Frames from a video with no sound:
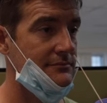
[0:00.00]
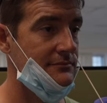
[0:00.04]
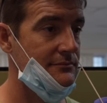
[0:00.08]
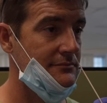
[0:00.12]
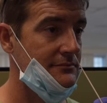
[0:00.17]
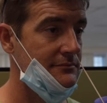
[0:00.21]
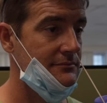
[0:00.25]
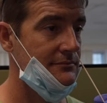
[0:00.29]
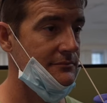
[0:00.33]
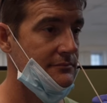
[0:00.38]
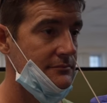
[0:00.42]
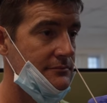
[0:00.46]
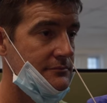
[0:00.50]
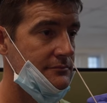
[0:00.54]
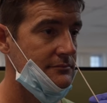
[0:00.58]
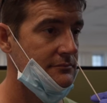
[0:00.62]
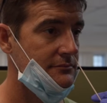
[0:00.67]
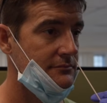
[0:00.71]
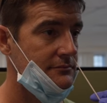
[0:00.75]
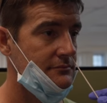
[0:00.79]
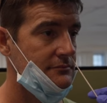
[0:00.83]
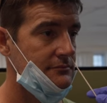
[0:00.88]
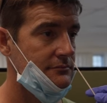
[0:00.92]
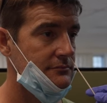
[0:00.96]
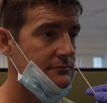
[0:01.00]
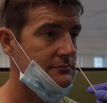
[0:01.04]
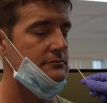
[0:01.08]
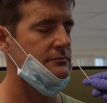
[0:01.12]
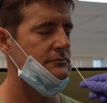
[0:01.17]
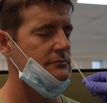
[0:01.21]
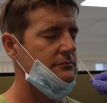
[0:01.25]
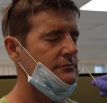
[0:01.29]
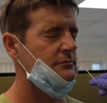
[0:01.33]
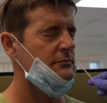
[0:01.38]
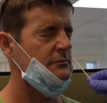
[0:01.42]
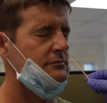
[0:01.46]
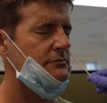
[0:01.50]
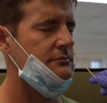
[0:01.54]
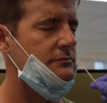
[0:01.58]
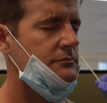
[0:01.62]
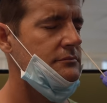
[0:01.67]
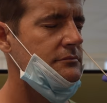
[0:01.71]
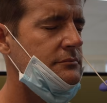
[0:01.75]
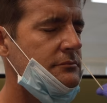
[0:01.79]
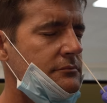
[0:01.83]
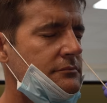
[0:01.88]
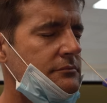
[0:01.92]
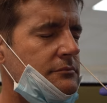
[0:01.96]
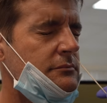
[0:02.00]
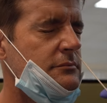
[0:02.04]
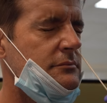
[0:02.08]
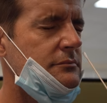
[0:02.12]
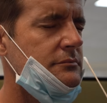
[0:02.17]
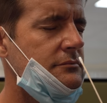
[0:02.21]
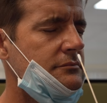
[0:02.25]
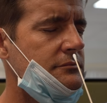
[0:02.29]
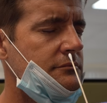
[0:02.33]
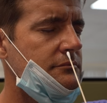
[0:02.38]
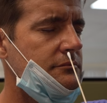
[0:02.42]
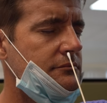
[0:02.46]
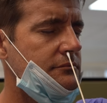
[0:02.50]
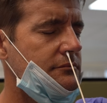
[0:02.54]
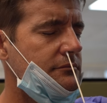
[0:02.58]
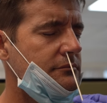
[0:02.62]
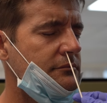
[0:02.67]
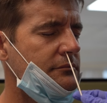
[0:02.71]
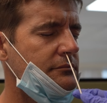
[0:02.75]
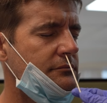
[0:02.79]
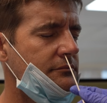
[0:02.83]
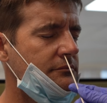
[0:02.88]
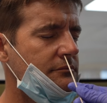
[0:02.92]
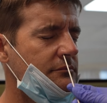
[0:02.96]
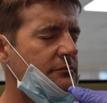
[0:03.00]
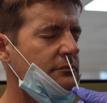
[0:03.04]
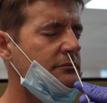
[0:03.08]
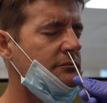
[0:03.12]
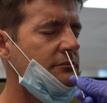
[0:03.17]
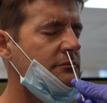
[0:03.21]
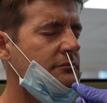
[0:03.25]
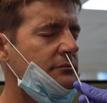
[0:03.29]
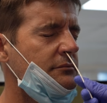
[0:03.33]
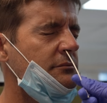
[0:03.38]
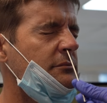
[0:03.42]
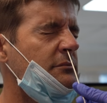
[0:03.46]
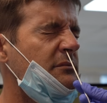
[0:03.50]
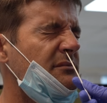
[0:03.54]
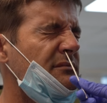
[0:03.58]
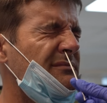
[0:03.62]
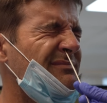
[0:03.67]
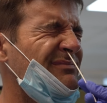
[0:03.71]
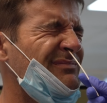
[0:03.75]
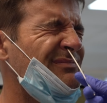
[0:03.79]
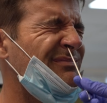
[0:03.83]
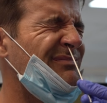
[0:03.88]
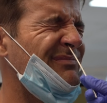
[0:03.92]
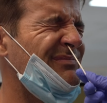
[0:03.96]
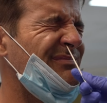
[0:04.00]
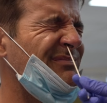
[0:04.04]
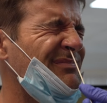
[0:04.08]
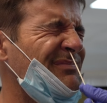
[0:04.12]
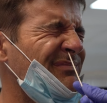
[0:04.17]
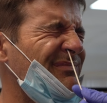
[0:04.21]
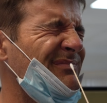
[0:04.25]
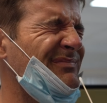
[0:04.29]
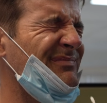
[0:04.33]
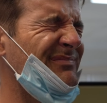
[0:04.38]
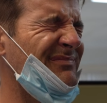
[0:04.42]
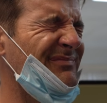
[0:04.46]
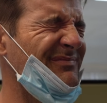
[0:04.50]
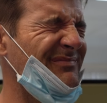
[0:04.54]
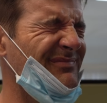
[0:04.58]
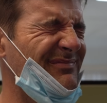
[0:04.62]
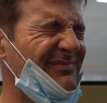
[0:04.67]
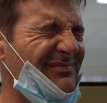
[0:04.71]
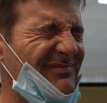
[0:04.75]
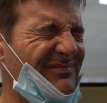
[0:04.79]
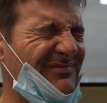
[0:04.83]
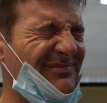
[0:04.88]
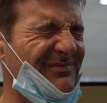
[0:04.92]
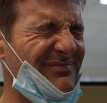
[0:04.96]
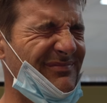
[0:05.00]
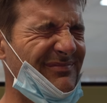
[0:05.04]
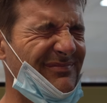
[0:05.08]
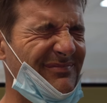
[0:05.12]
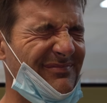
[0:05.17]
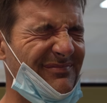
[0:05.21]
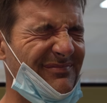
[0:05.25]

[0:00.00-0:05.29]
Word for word: that I've found. One, two, three, four, five. Two sides. One, two, three, four, five. We're doing your rapid